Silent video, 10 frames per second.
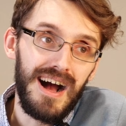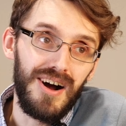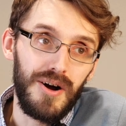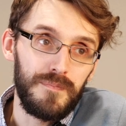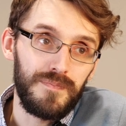
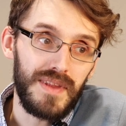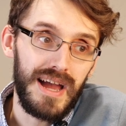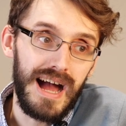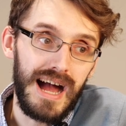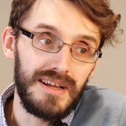
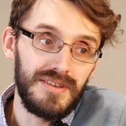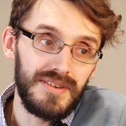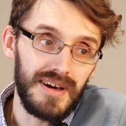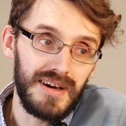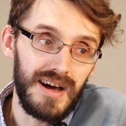
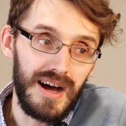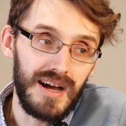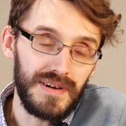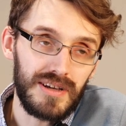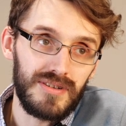And
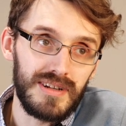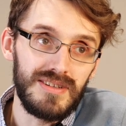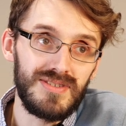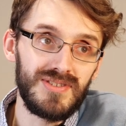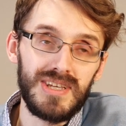I've
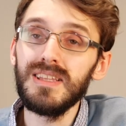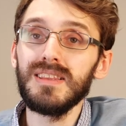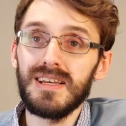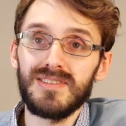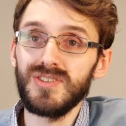actually
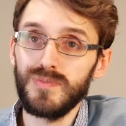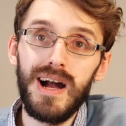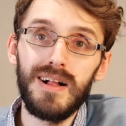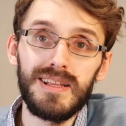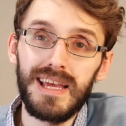seen this as
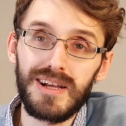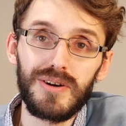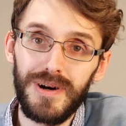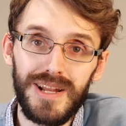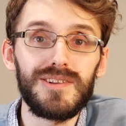well in
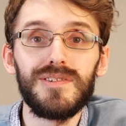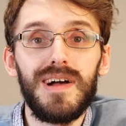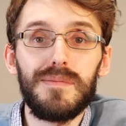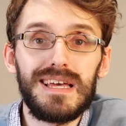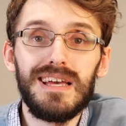quite a lot
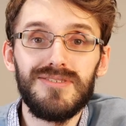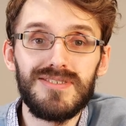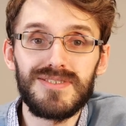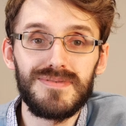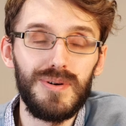of
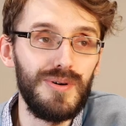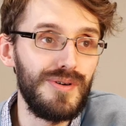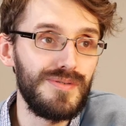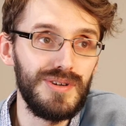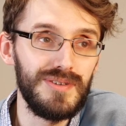applications
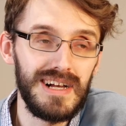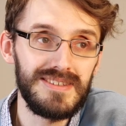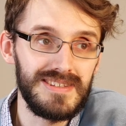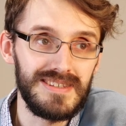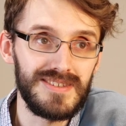for
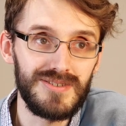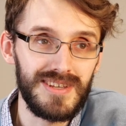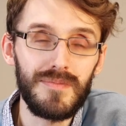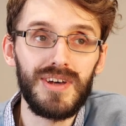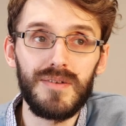universities. So
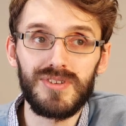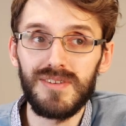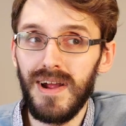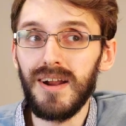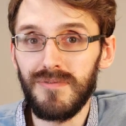sometimes on
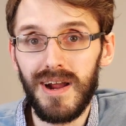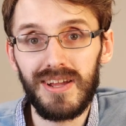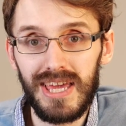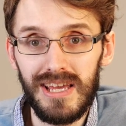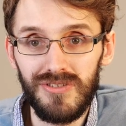the very rare
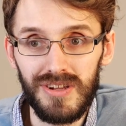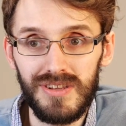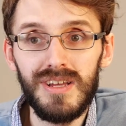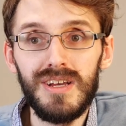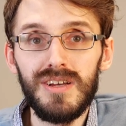
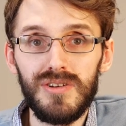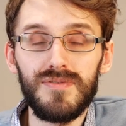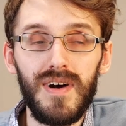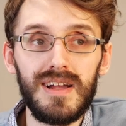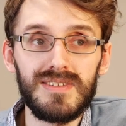occasion, you'd
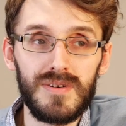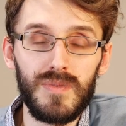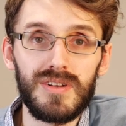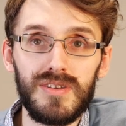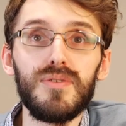find
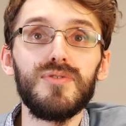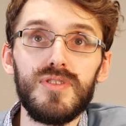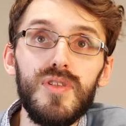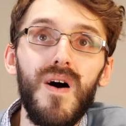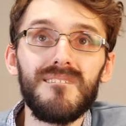someone who's
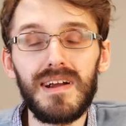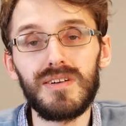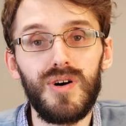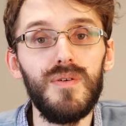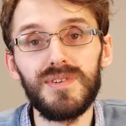not
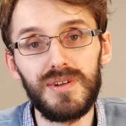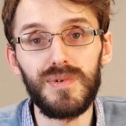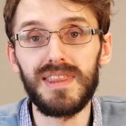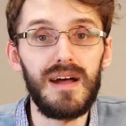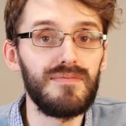very confident
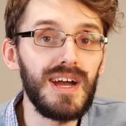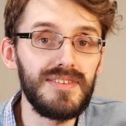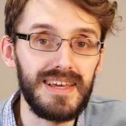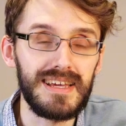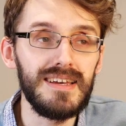with their
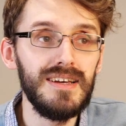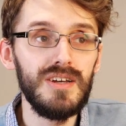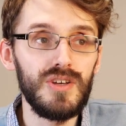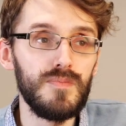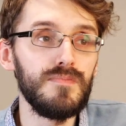writing,
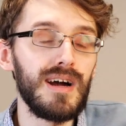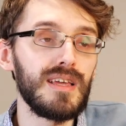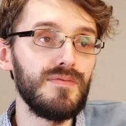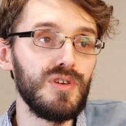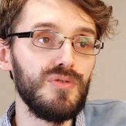who
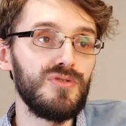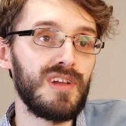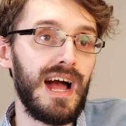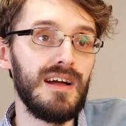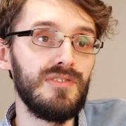might have used
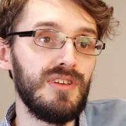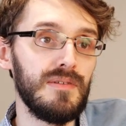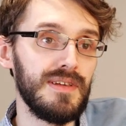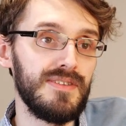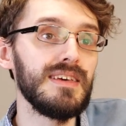
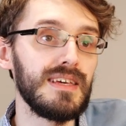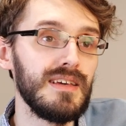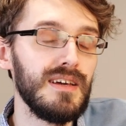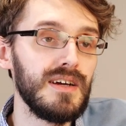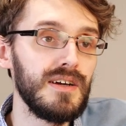
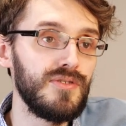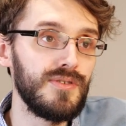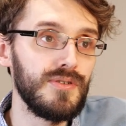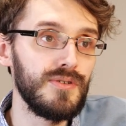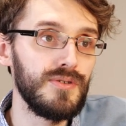ChatGPT
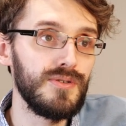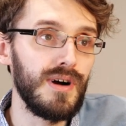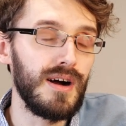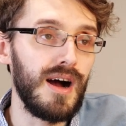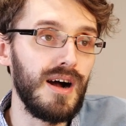
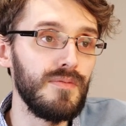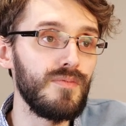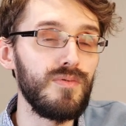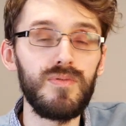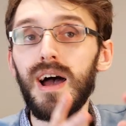to
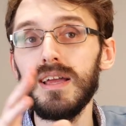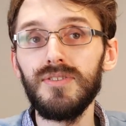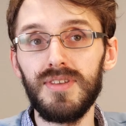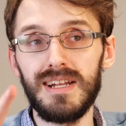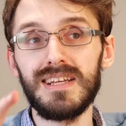
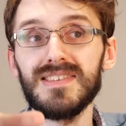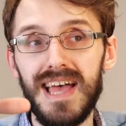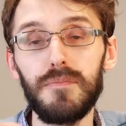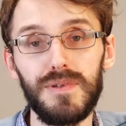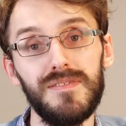write an
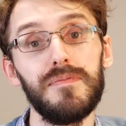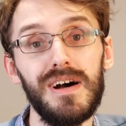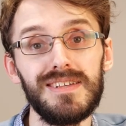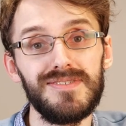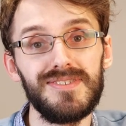example of a
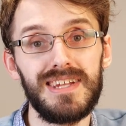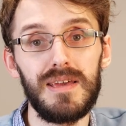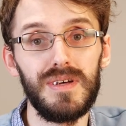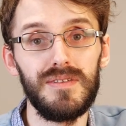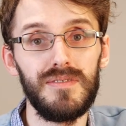personal
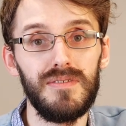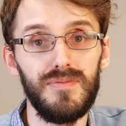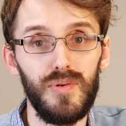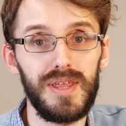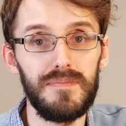statement
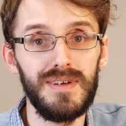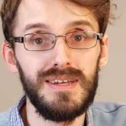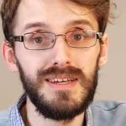for them.